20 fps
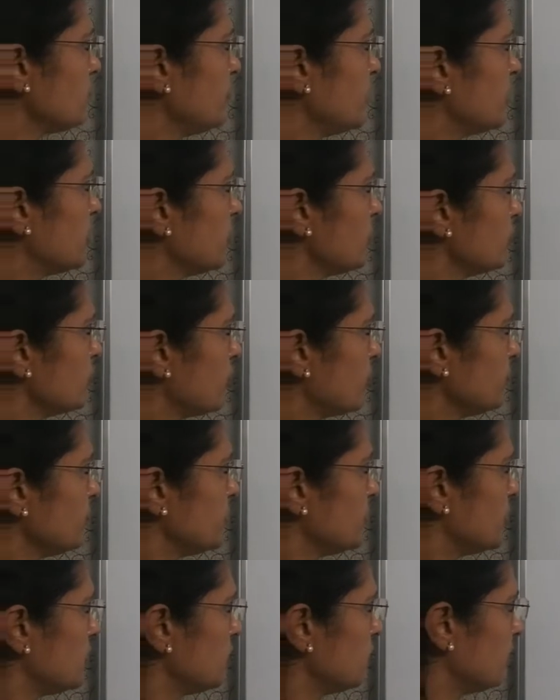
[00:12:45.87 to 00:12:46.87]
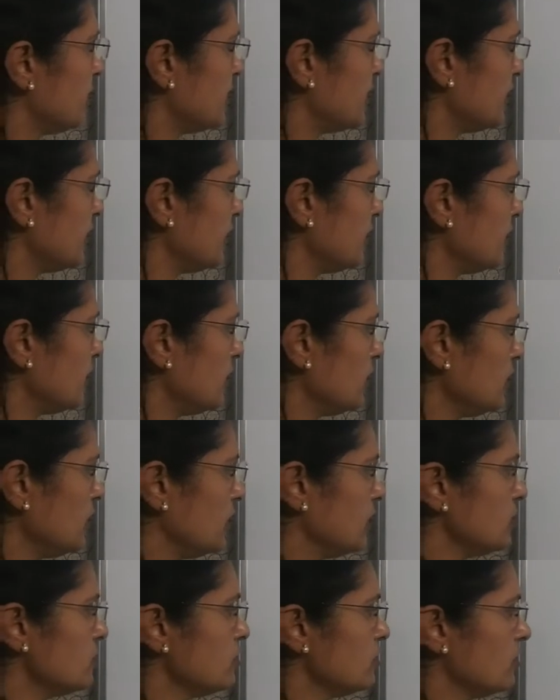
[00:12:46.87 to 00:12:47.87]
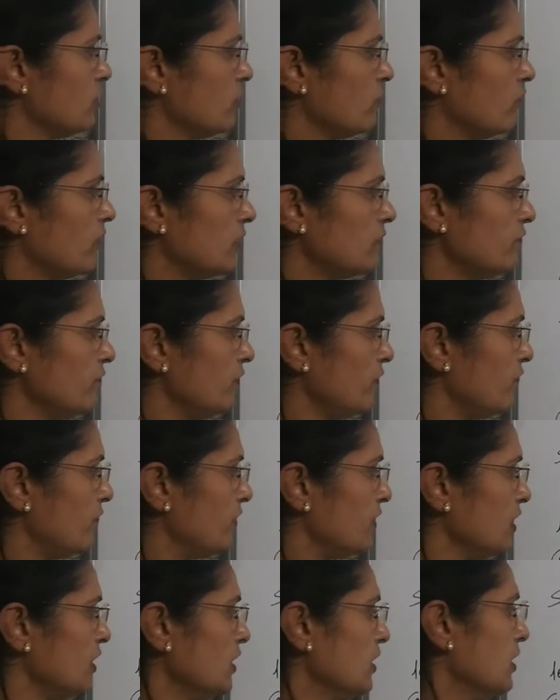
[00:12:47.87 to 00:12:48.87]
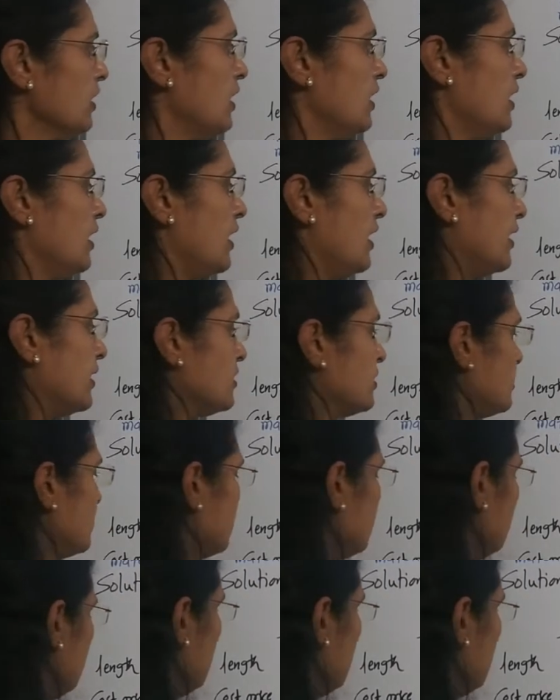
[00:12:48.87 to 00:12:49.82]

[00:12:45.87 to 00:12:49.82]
meters of shirt material is 150x